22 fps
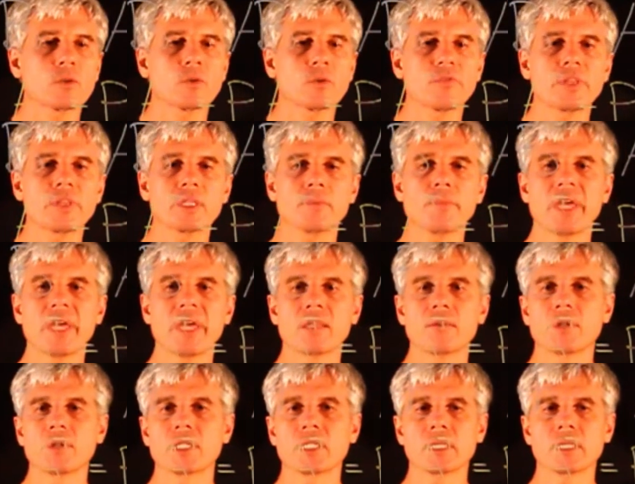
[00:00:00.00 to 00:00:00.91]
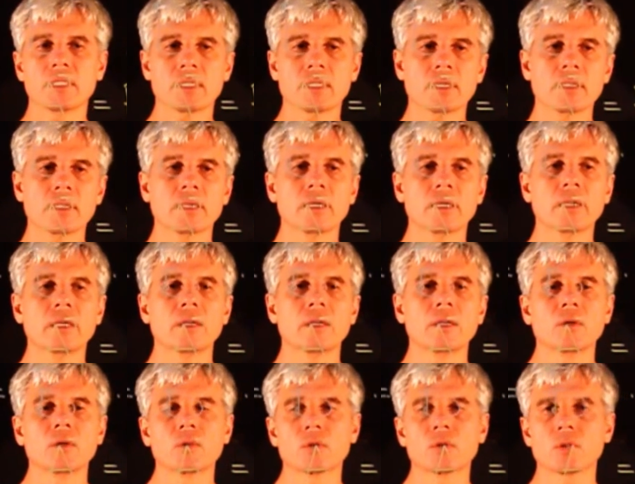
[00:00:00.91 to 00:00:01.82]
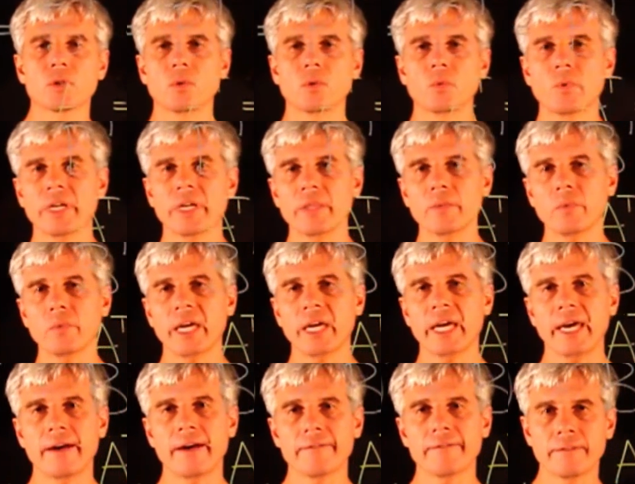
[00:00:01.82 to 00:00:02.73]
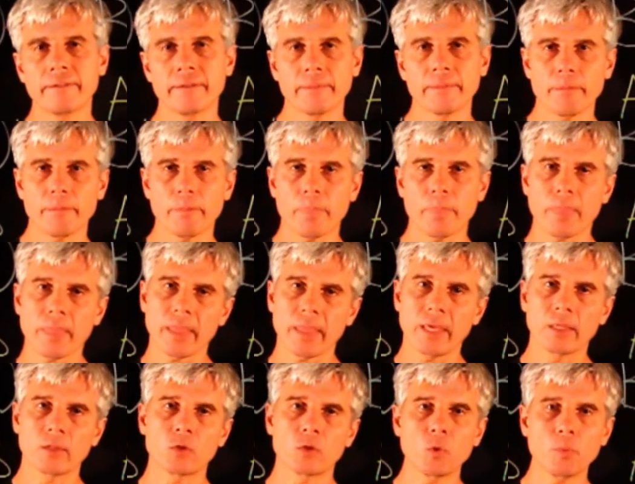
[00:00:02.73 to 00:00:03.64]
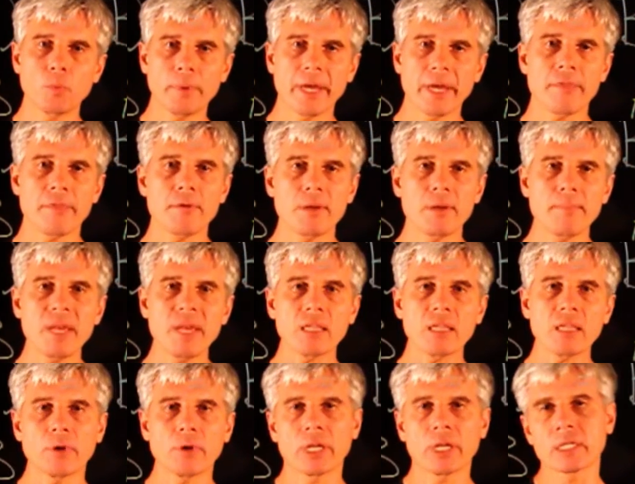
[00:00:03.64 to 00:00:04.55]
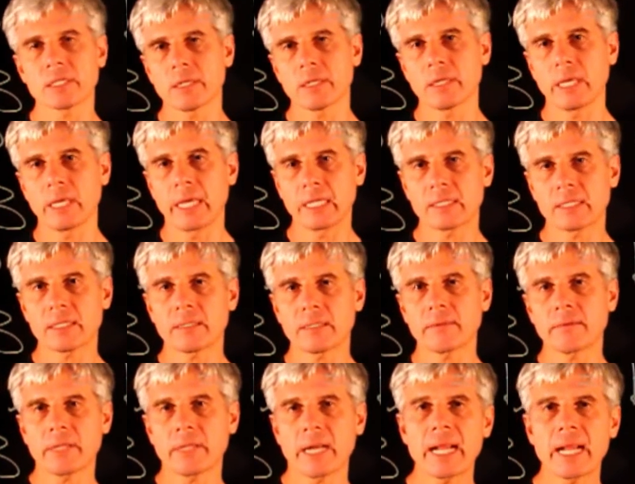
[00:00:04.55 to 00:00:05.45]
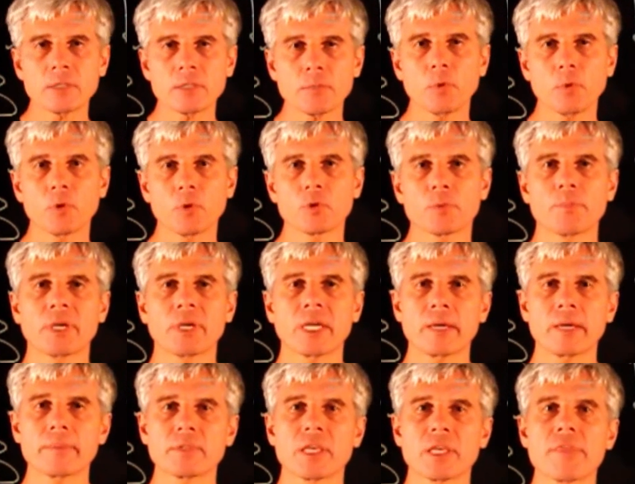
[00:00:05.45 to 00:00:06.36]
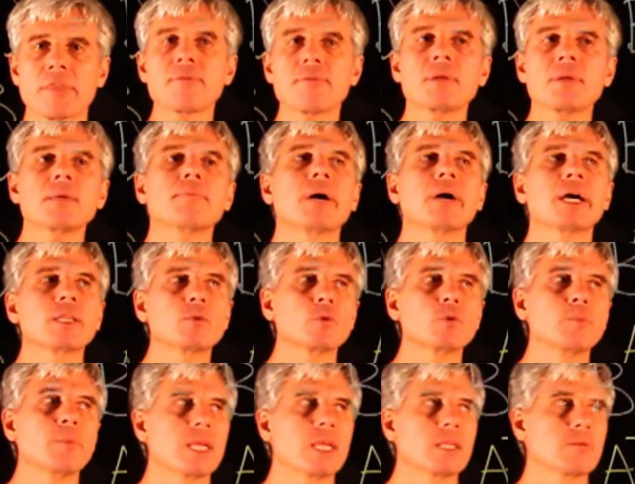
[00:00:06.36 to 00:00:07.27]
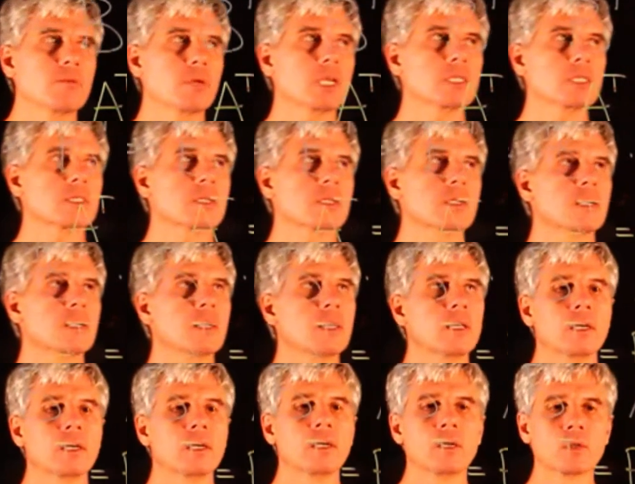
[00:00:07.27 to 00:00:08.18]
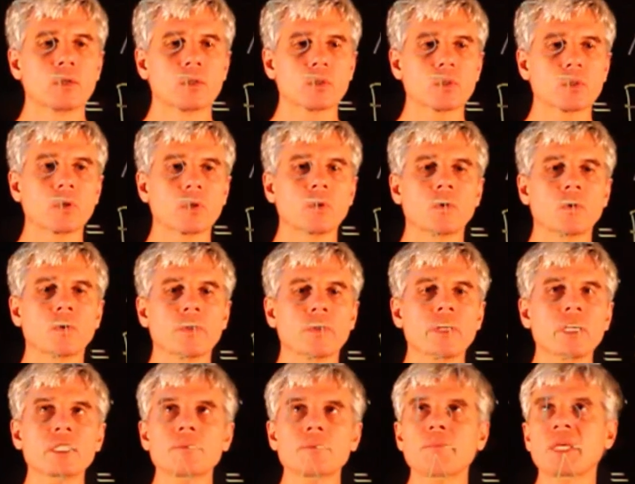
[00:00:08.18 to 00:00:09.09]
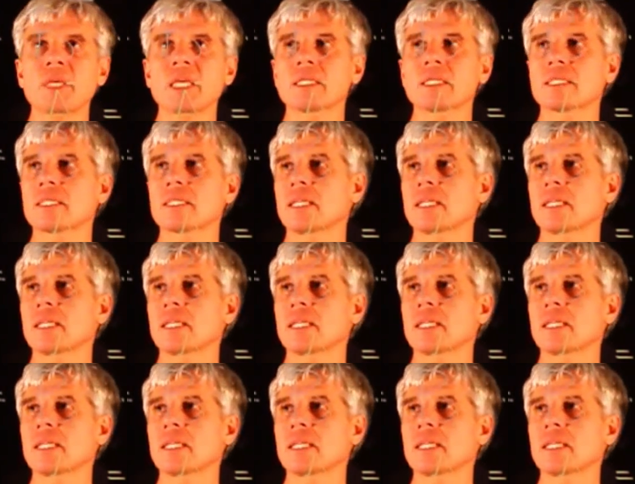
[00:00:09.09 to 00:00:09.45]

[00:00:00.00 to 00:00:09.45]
of these matrices? So when we have a 2 by 3 matrix, its transpose becomes a 3 by 2 matrix. So this means